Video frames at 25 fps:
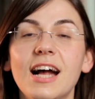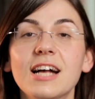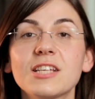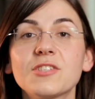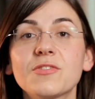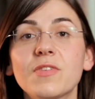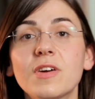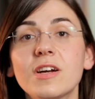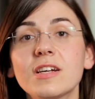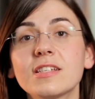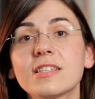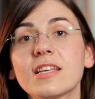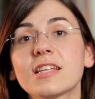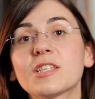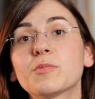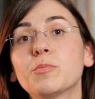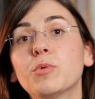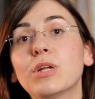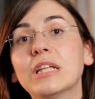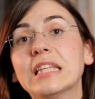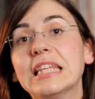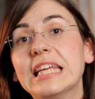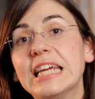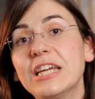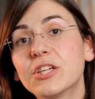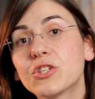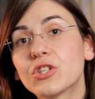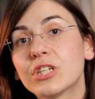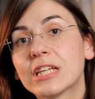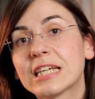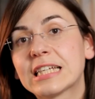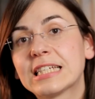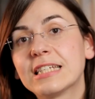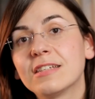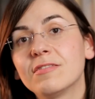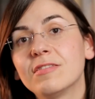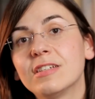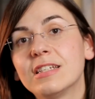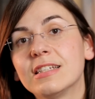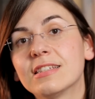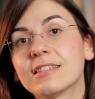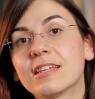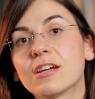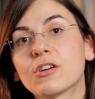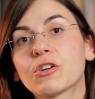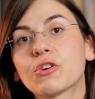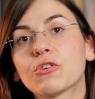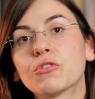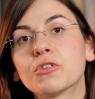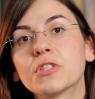As far as exploitation activities
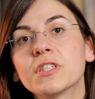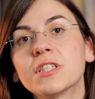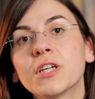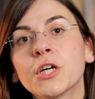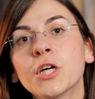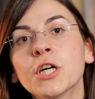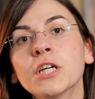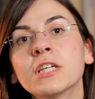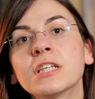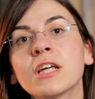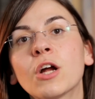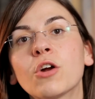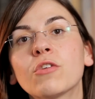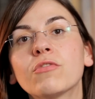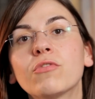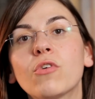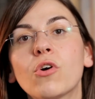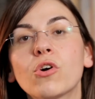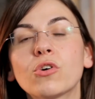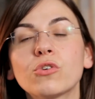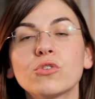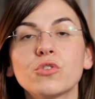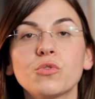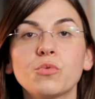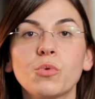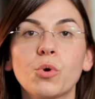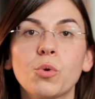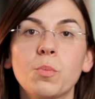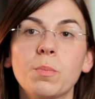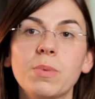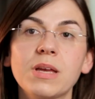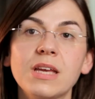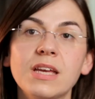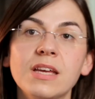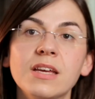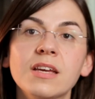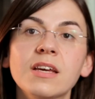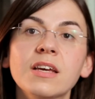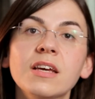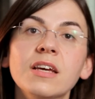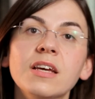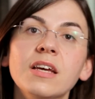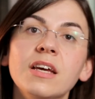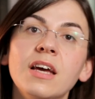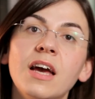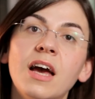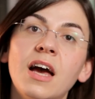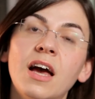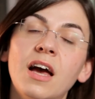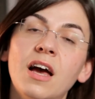are concerned, our focus will be
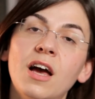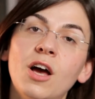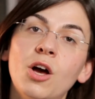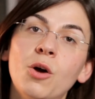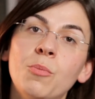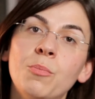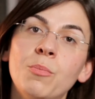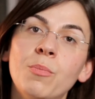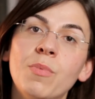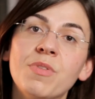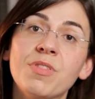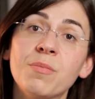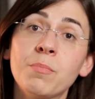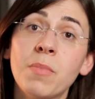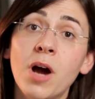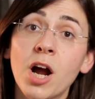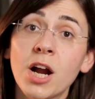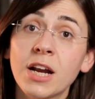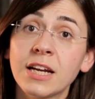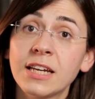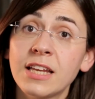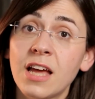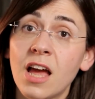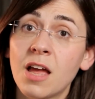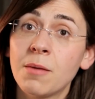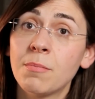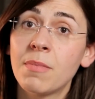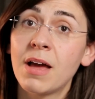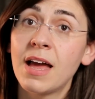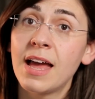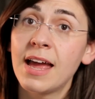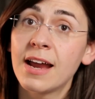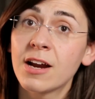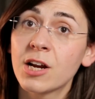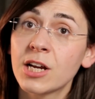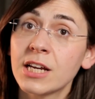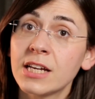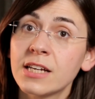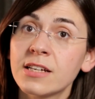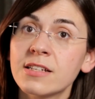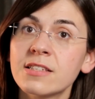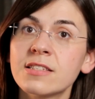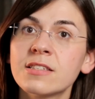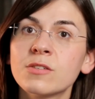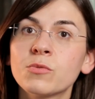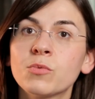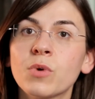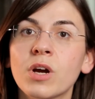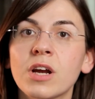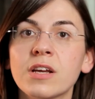maritime
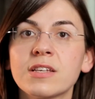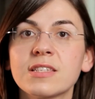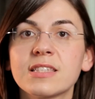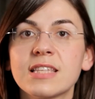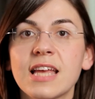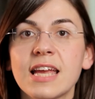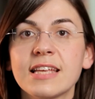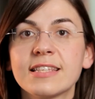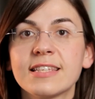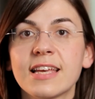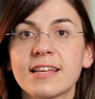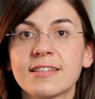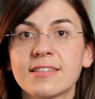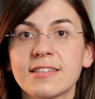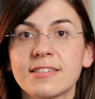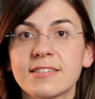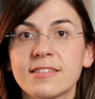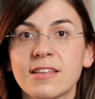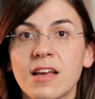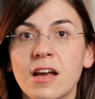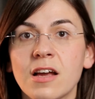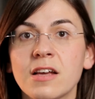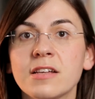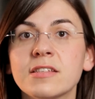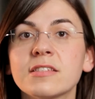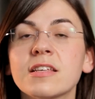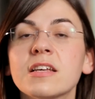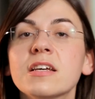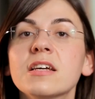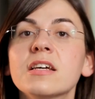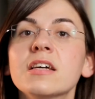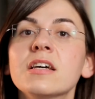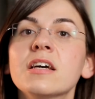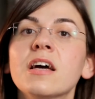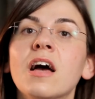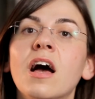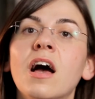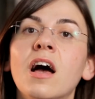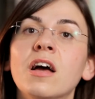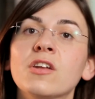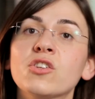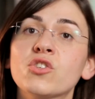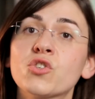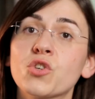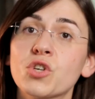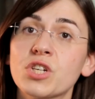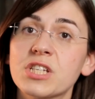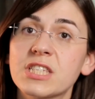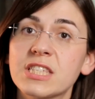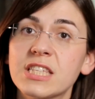areas where states exercise
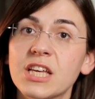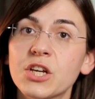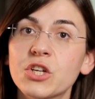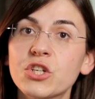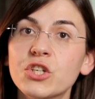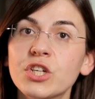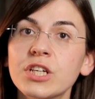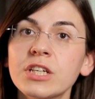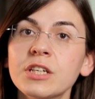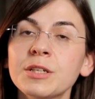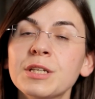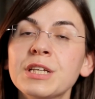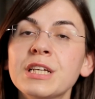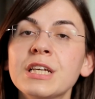jurisdiction.